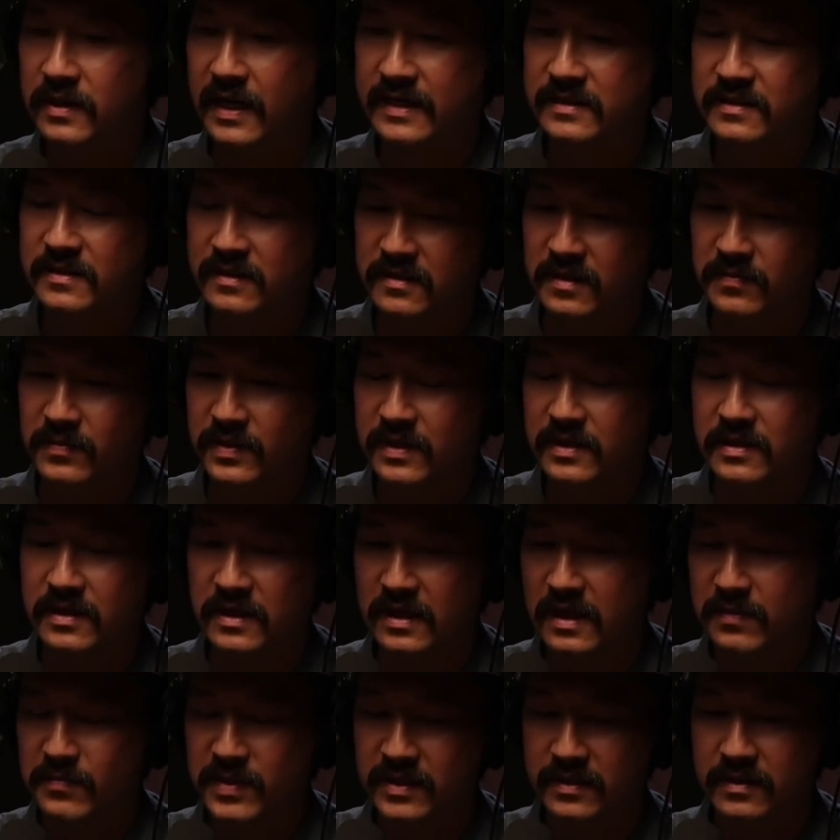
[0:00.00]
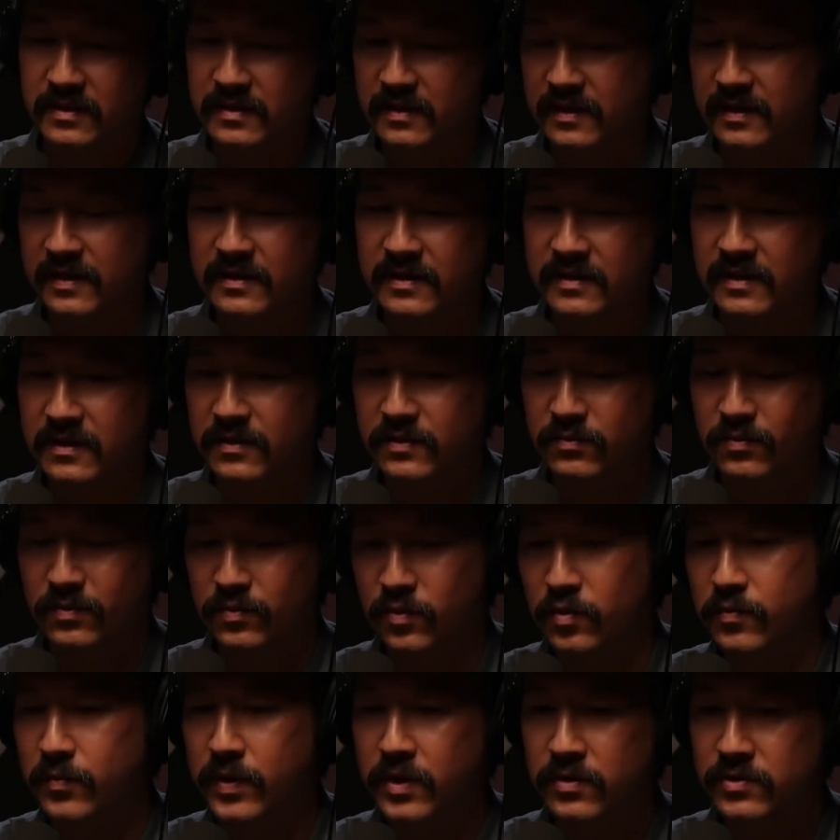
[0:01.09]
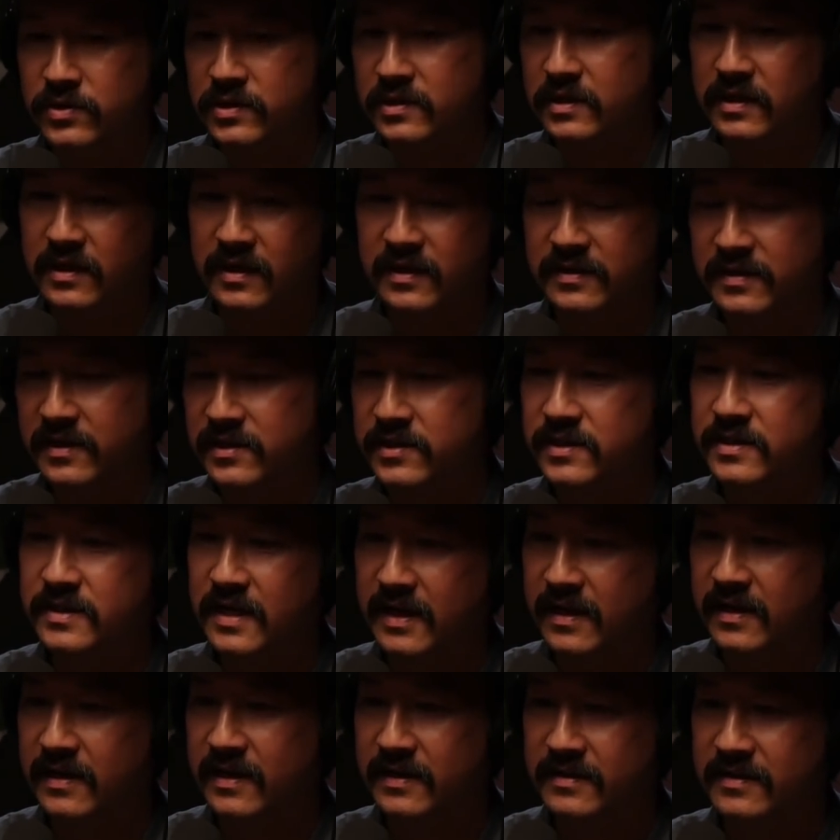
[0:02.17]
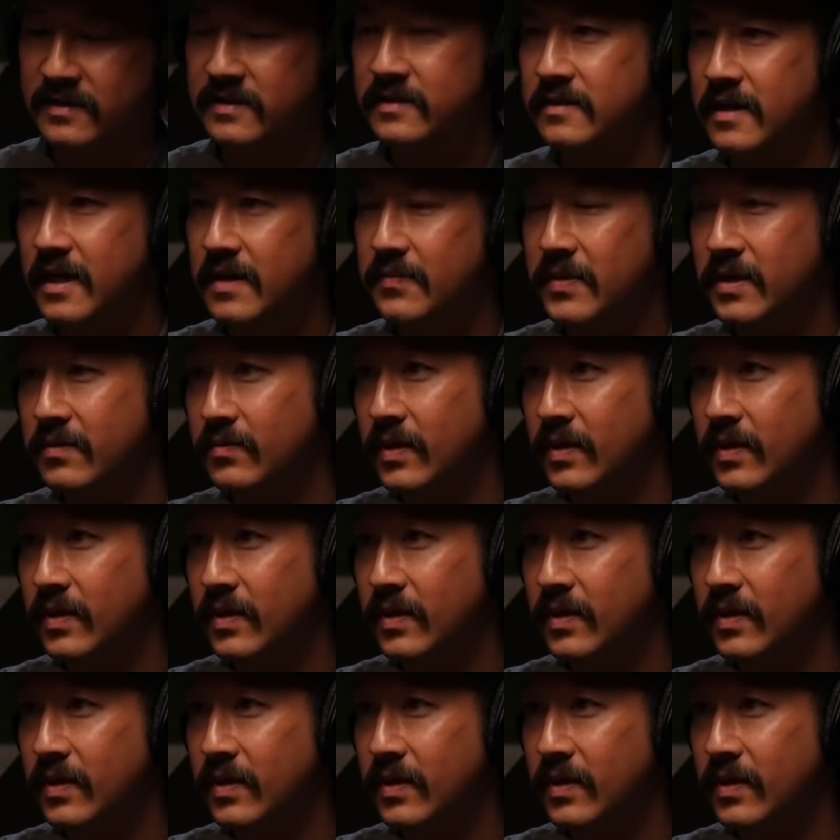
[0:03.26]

I sent them the email, the thing, and then we'll post it on this date at this time.